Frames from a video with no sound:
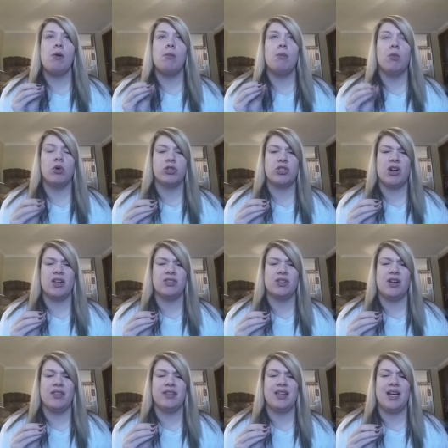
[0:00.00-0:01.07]
moisturizer
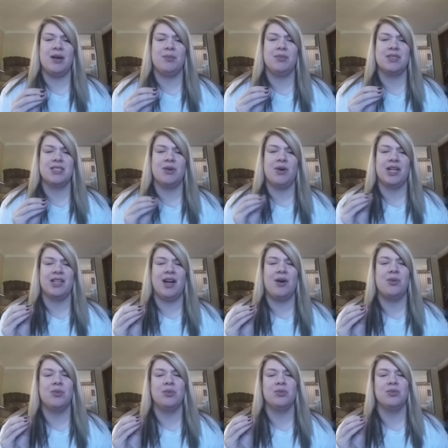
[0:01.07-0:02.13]
all the time, so I
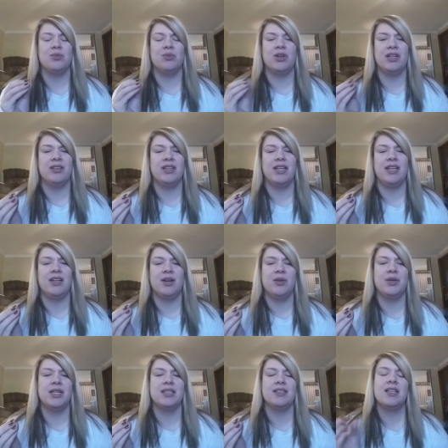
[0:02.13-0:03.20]
don't really
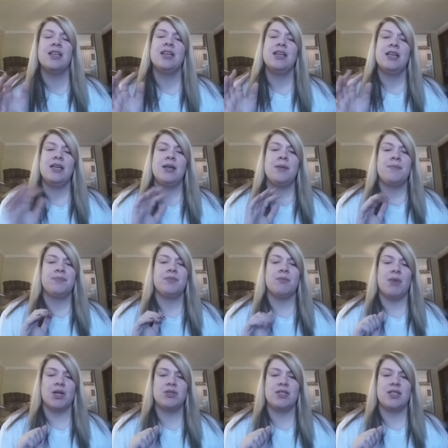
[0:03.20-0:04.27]
do it.
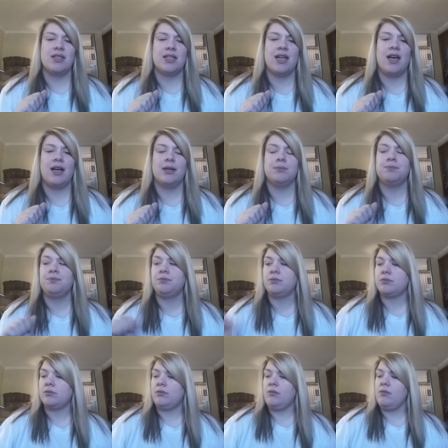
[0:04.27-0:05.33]
Most of the time,
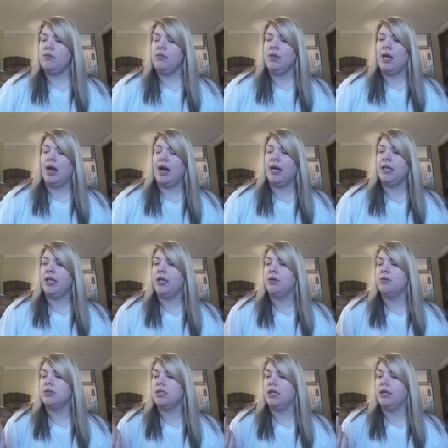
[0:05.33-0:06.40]
I
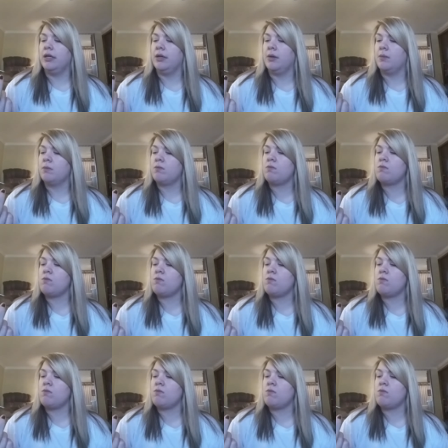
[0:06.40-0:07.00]
use, I